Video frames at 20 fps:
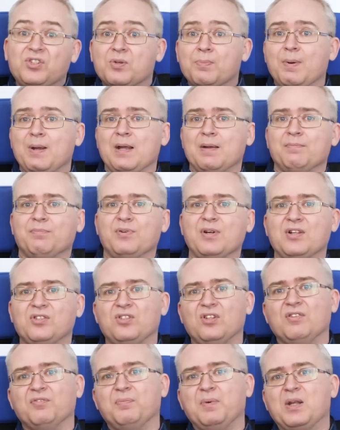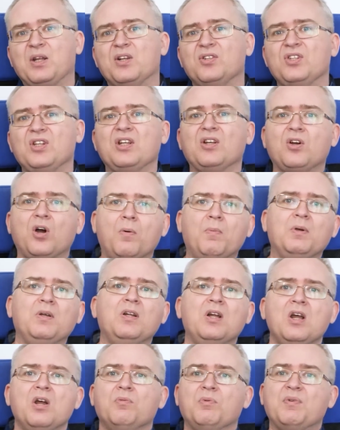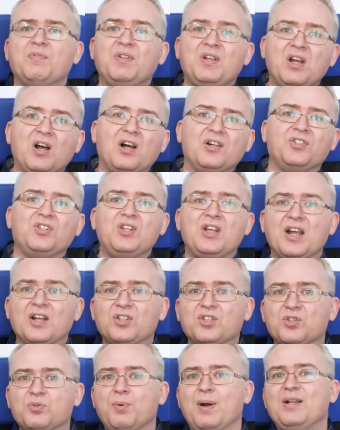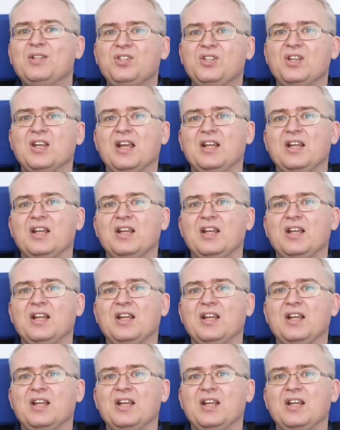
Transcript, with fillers: to be impressive because, in common with the R T X twenty